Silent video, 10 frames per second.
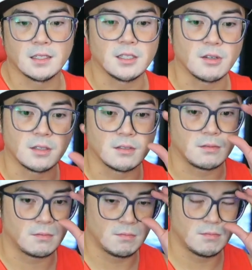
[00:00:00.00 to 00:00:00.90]
and you
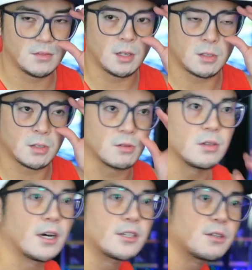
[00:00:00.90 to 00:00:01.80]
can, you know, do your own
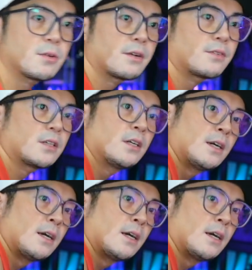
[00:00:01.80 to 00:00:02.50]
laundry, whatever,